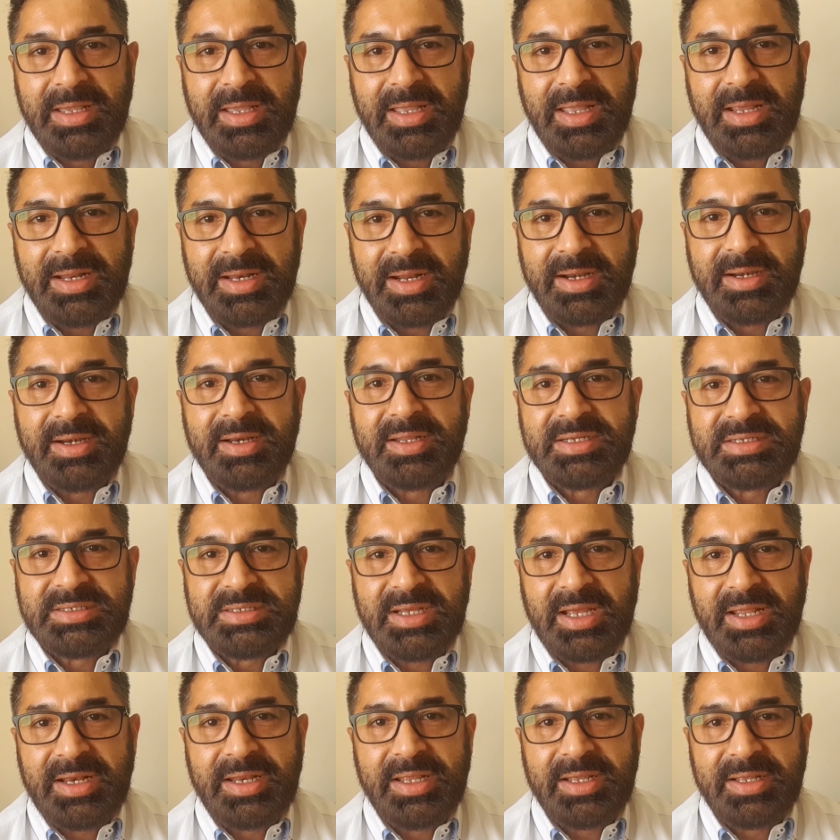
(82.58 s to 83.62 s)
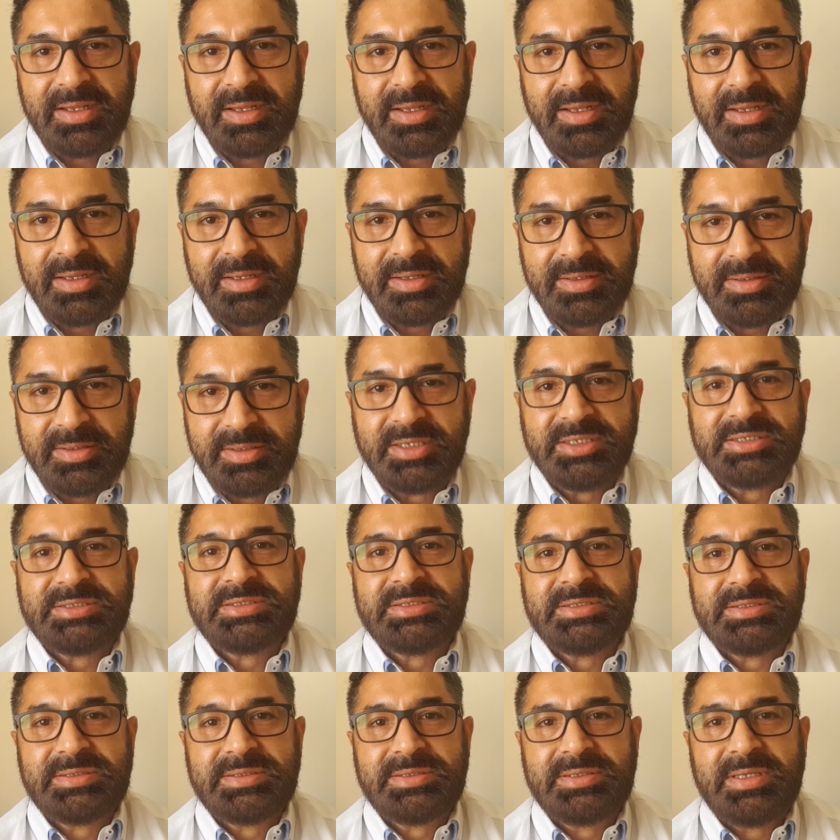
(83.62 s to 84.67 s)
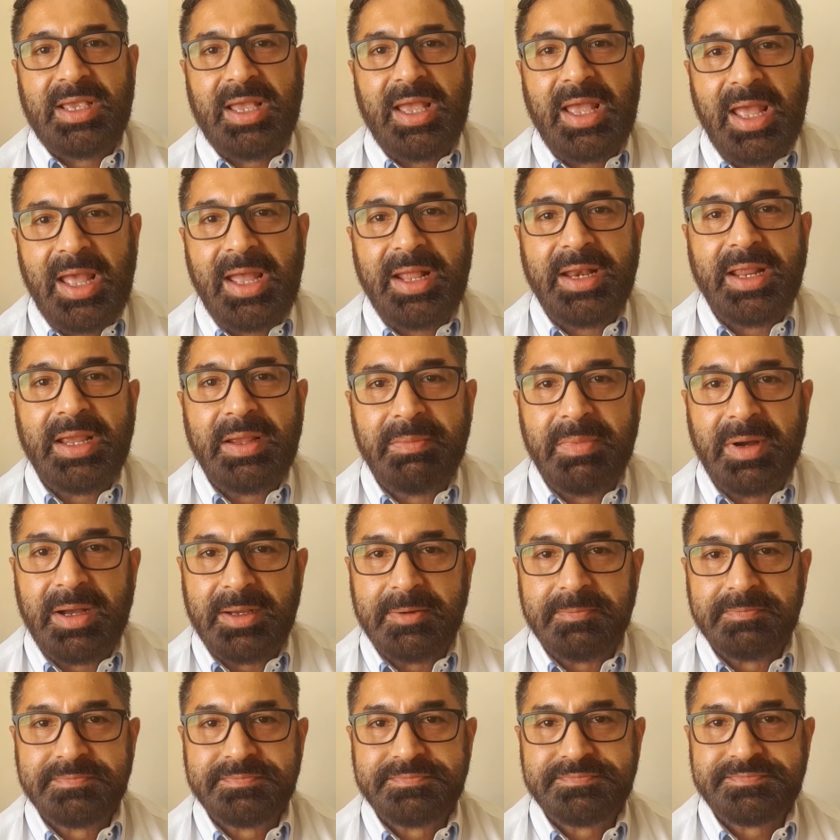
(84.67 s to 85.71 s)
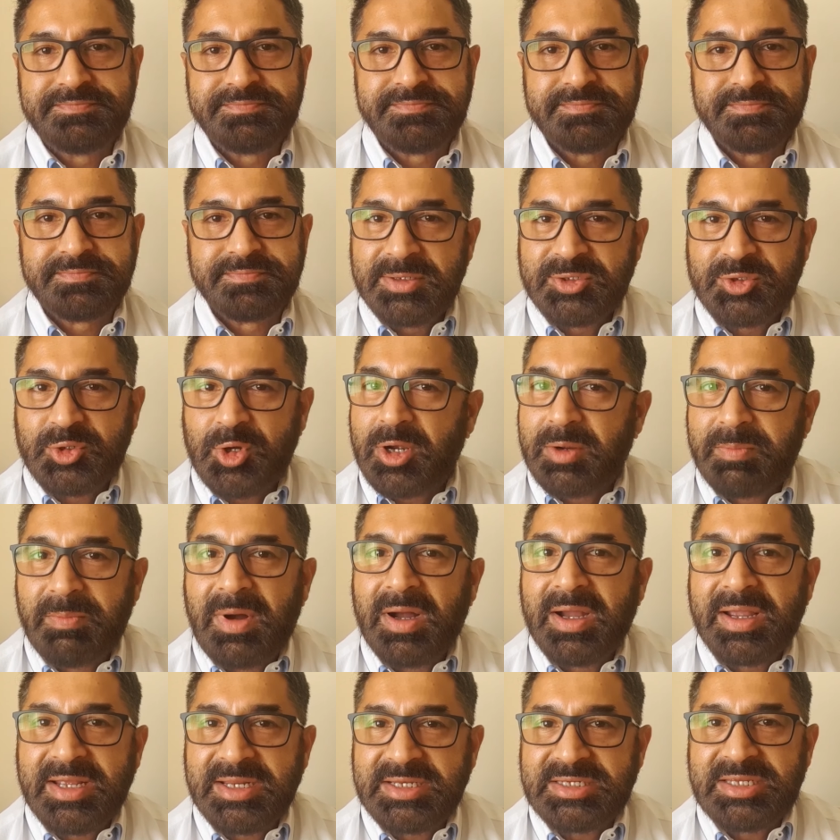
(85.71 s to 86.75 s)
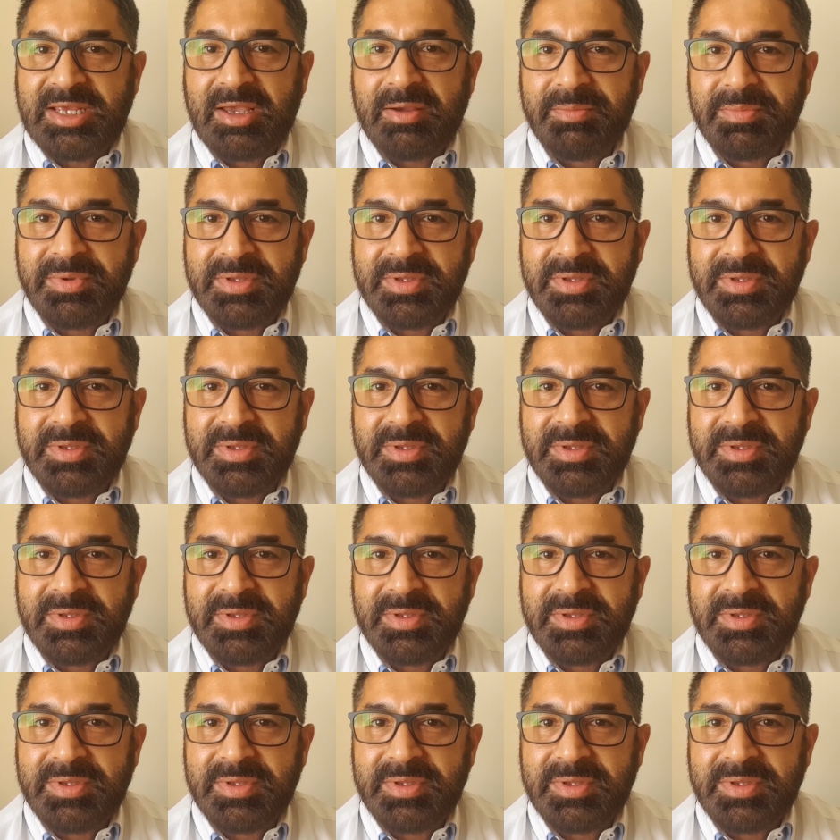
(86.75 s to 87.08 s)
in understanding this enigma. Stock markets have